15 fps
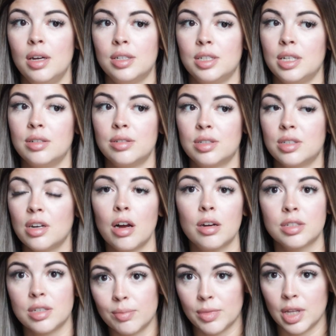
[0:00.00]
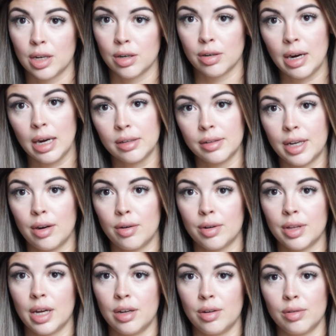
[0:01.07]
didn't stock something correctly, or
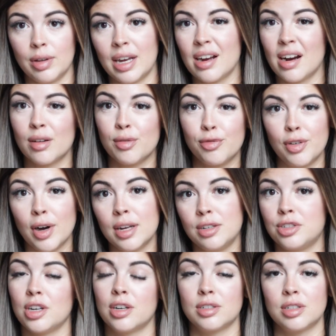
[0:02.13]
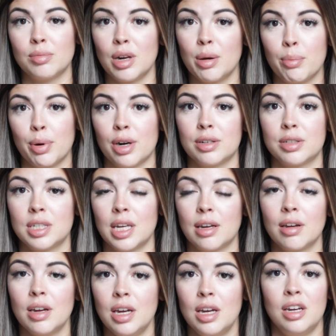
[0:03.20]
that you like kind of fudged on some numbers.
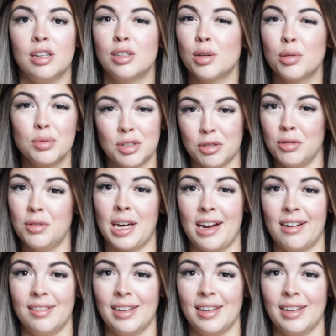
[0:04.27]
Like, don't do that.